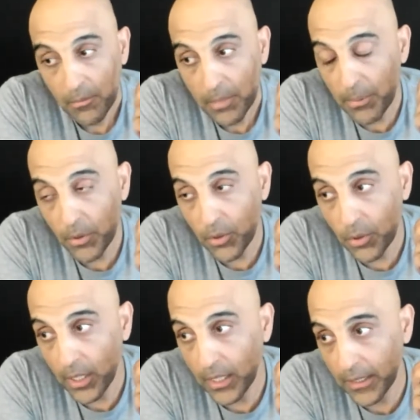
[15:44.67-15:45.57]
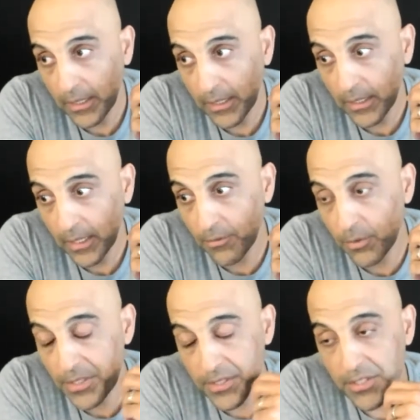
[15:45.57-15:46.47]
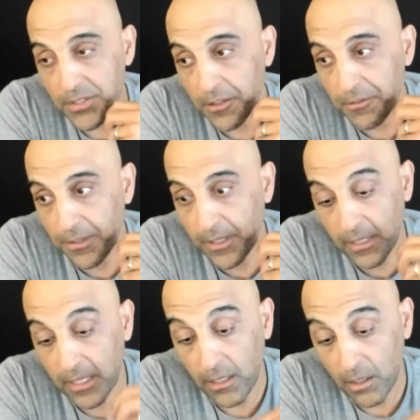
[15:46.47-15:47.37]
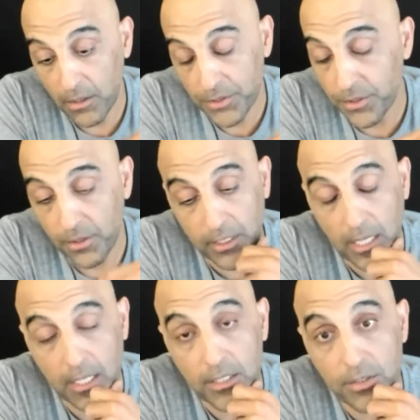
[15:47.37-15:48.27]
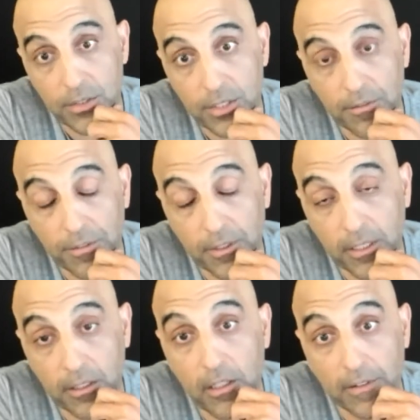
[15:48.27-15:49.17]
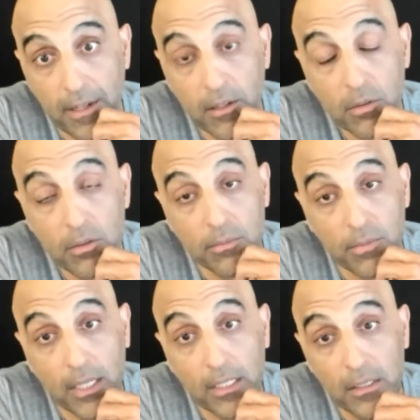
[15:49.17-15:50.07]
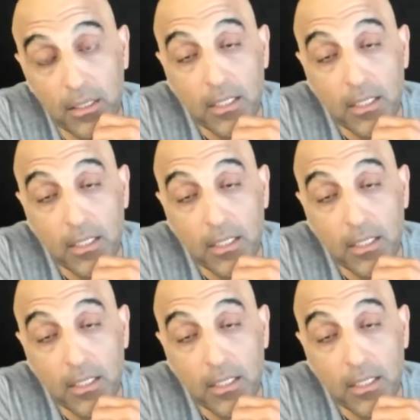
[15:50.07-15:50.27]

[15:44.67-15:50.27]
people who have resisted feeling are certainly not interested in feeling at all now, right?